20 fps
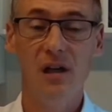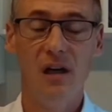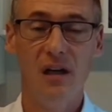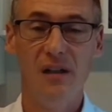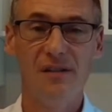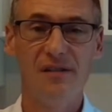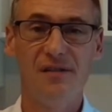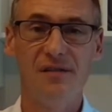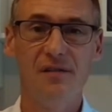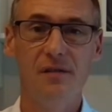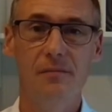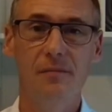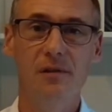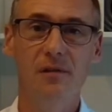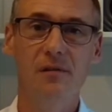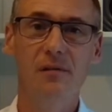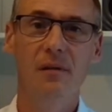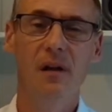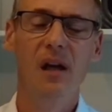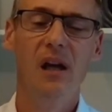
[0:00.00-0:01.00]

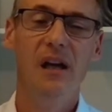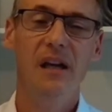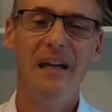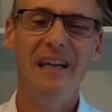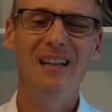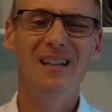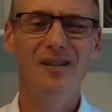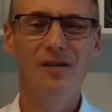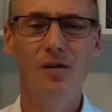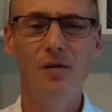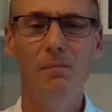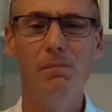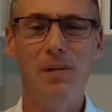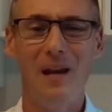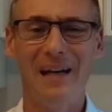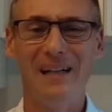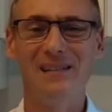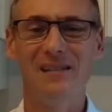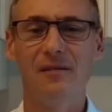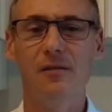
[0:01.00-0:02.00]
customer. In
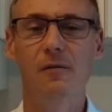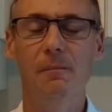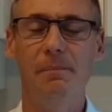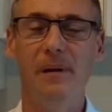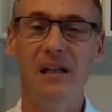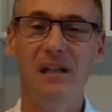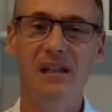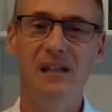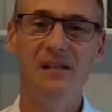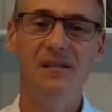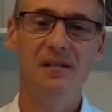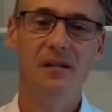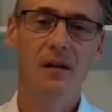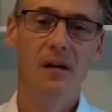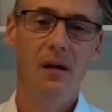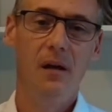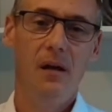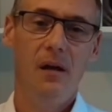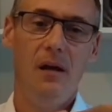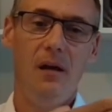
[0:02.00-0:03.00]
complex companies,
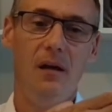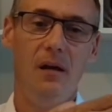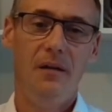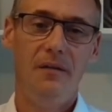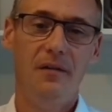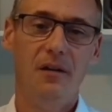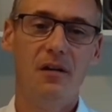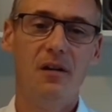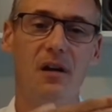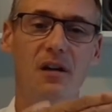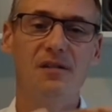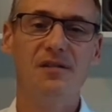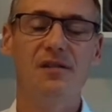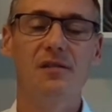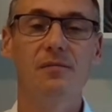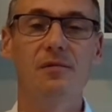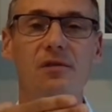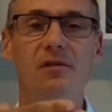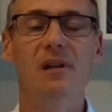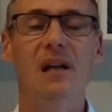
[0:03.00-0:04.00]
the
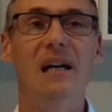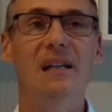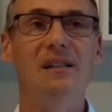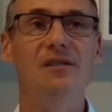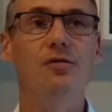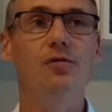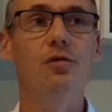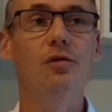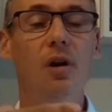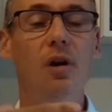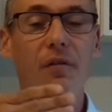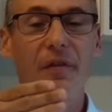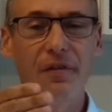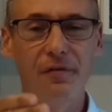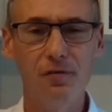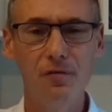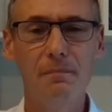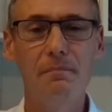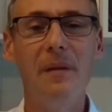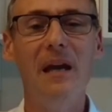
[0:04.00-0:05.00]
customer has to go
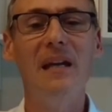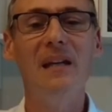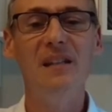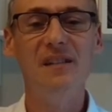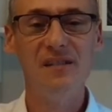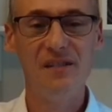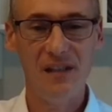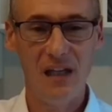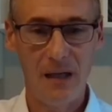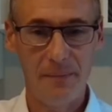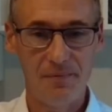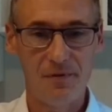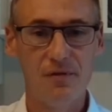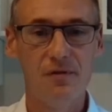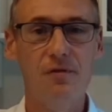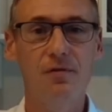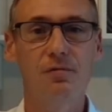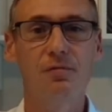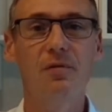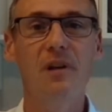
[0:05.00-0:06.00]
through many steps
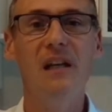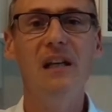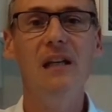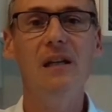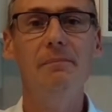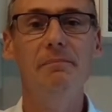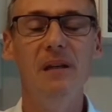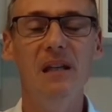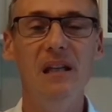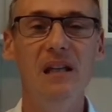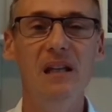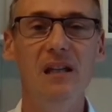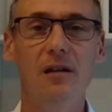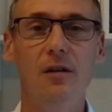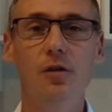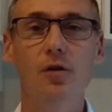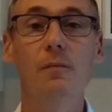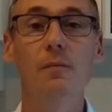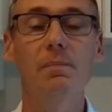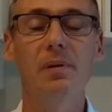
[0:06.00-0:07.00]
to really be
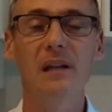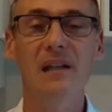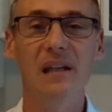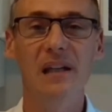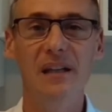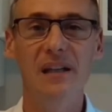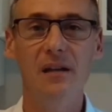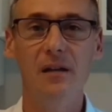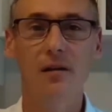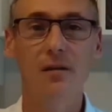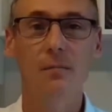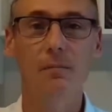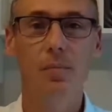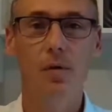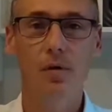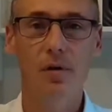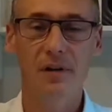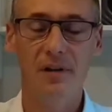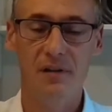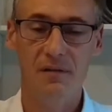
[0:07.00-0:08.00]
completely
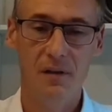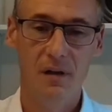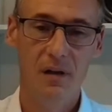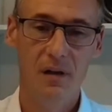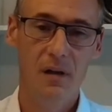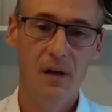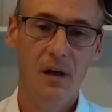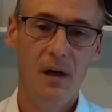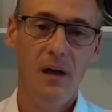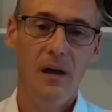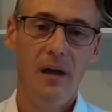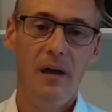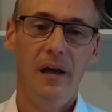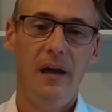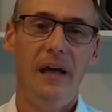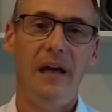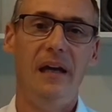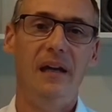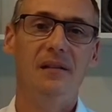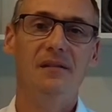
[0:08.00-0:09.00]
onboarded.
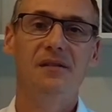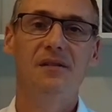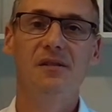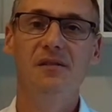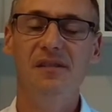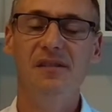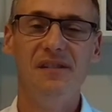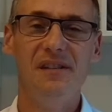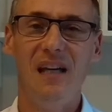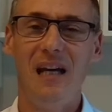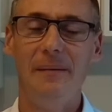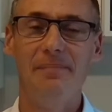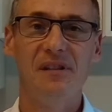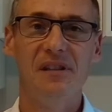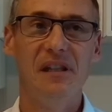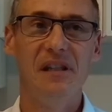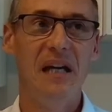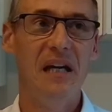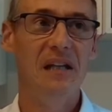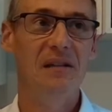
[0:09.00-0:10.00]
And those steps
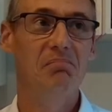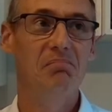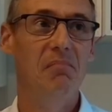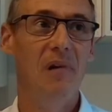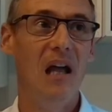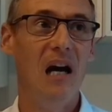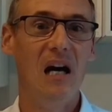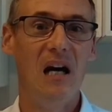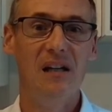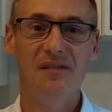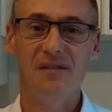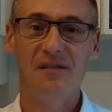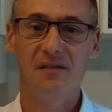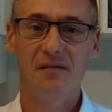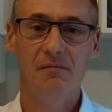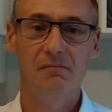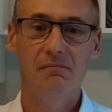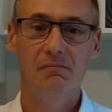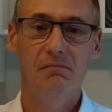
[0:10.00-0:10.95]
can last